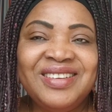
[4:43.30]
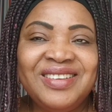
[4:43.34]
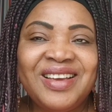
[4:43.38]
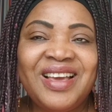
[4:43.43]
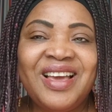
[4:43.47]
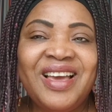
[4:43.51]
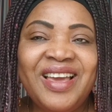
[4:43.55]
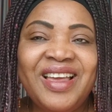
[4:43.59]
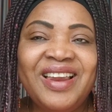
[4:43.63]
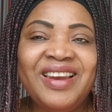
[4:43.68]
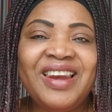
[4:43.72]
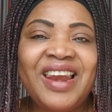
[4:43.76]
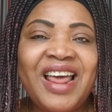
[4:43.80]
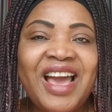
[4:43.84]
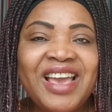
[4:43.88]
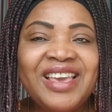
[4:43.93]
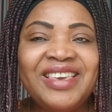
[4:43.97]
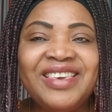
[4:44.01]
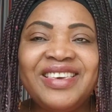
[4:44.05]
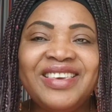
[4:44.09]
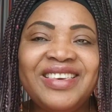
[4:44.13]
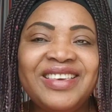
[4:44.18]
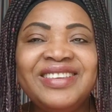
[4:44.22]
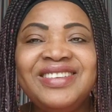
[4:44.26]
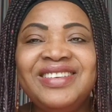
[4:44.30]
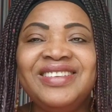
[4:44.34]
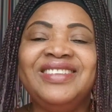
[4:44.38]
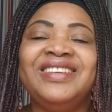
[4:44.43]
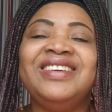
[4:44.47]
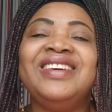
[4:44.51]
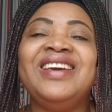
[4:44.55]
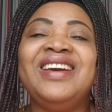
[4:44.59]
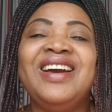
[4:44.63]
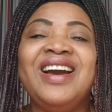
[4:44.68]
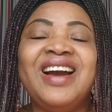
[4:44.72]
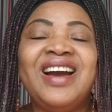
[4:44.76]
a like,
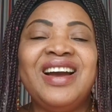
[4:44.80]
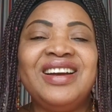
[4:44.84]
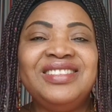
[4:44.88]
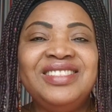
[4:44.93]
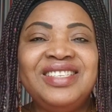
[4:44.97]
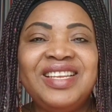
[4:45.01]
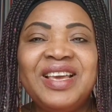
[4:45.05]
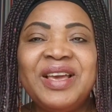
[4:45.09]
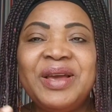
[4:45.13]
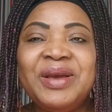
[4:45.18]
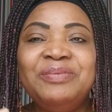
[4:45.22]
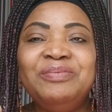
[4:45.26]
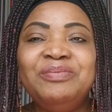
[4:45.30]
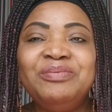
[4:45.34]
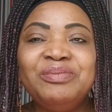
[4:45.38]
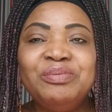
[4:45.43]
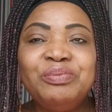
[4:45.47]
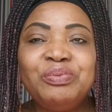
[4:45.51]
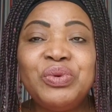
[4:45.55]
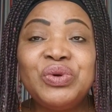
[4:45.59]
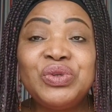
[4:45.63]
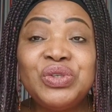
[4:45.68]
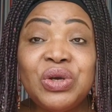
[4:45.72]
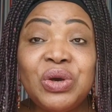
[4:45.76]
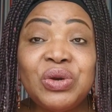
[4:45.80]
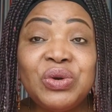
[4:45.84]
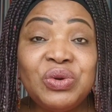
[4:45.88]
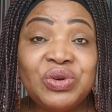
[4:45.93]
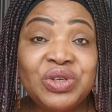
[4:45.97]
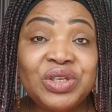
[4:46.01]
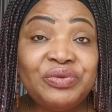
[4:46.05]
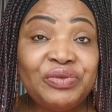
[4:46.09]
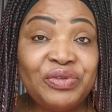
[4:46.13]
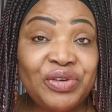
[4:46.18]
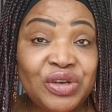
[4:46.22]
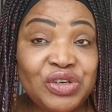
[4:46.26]
and uh, put your
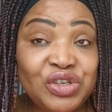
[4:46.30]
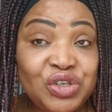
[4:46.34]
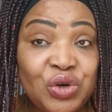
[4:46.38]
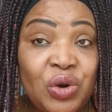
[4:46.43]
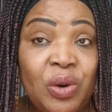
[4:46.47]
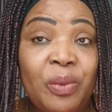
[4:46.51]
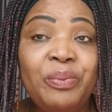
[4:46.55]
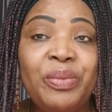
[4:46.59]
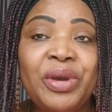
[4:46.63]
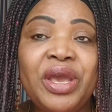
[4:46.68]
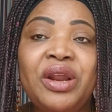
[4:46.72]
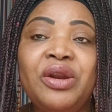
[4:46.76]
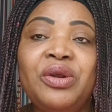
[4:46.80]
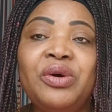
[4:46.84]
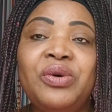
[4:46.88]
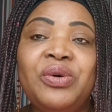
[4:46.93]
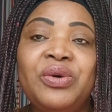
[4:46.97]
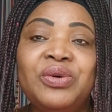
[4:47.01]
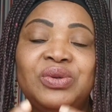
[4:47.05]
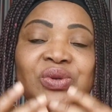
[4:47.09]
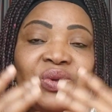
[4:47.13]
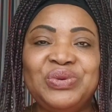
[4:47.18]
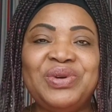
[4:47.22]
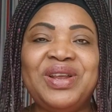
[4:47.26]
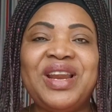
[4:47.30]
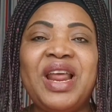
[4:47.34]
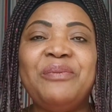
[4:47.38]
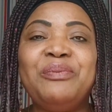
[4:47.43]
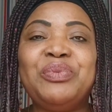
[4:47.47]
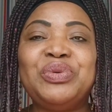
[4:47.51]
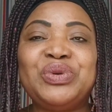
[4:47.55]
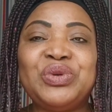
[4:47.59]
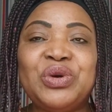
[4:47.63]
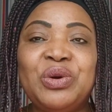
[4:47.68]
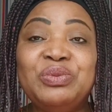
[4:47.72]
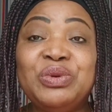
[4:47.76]
notification bell on, so when I
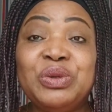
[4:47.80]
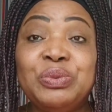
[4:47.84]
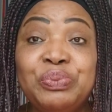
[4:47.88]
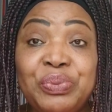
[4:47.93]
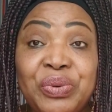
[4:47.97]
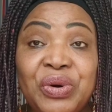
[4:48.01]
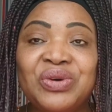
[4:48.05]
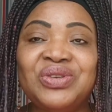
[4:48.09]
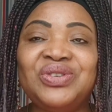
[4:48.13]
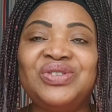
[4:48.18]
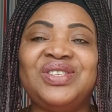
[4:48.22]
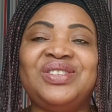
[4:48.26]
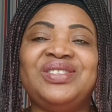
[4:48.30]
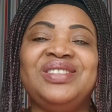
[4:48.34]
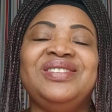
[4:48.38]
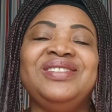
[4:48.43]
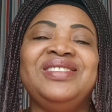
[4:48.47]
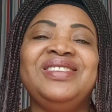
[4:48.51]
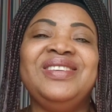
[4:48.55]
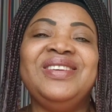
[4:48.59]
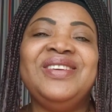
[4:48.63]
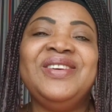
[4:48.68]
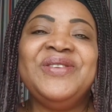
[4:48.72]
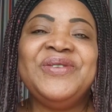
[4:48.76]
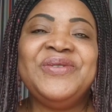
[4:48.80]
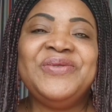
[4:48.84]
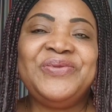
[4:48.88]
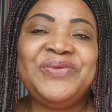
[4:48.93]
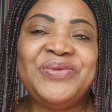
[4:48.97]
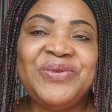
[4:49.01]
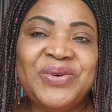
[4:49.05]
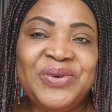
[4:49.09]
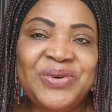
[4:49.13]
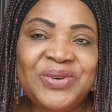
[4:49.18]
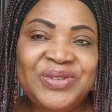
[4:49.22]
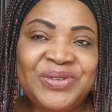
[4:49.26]
put up the post
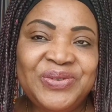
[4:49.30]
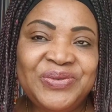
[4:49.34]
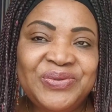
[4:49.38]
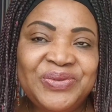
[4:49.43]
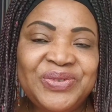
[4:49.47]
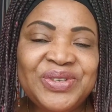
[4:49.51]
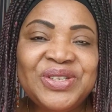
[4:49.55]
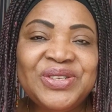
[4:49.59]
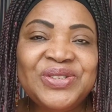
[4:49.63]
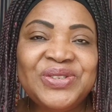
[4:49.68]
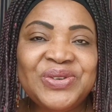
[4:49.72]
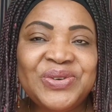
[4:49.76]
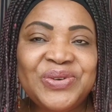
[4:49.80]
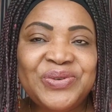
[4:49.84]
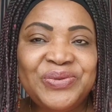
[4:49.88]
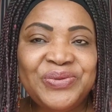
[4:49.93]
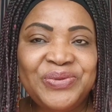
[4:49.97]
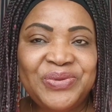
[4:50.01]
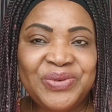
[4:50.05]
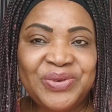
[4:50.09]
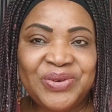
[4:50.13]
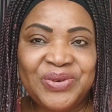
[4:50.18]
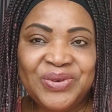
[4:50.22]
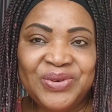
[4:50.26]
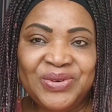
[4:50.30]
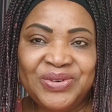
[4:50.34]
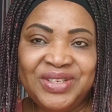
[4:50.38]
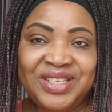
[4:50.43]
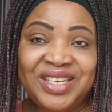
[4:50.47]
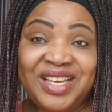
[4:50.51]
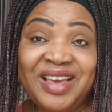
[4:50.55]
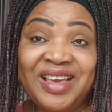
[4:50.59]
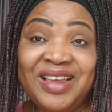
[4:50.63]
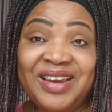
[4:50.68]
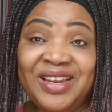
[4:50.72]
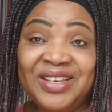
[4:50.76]
for the video for
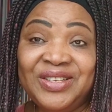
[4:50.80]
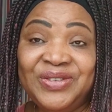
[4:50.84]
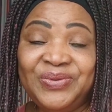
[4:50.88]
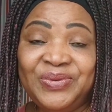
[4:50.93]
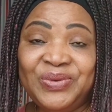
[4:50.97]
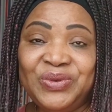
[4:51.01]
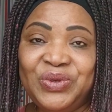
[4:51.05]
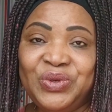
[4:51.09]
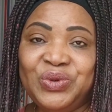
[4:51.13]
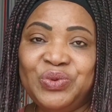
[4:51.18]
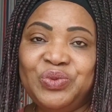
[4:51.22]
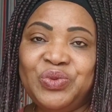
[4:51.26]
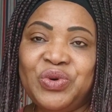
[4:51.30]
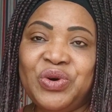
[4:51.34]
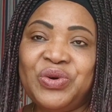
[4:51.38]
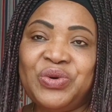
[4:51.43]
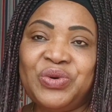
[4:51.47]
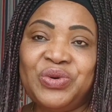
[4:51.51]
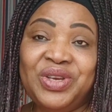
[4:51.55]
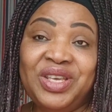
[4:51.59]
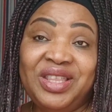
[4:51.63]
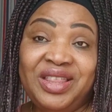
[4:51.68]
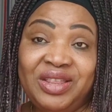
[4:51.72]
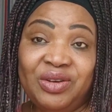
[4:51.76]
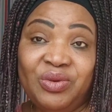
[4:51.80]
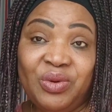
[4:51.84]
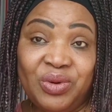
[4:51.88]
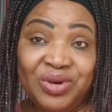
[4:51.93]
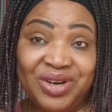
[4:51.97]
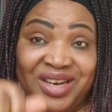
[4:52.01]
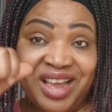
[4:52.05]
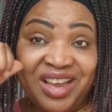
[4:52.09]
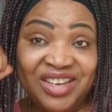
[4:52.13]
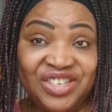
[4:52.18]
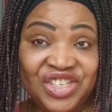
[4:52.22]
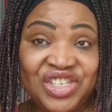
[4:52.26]
the L S for tomorrow in,
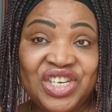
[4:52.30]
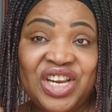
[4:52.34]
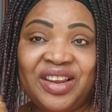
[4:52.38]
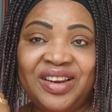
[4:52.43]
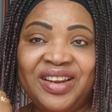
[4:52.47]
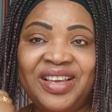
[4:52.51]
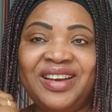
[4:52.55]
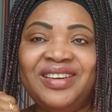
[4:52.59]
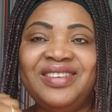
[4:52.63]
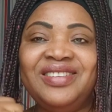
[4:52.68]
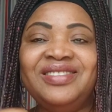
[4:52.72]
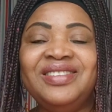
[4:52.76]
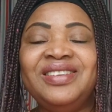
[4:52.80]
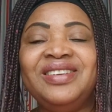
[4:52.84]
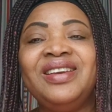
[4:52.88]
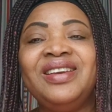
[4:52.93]
on that channel,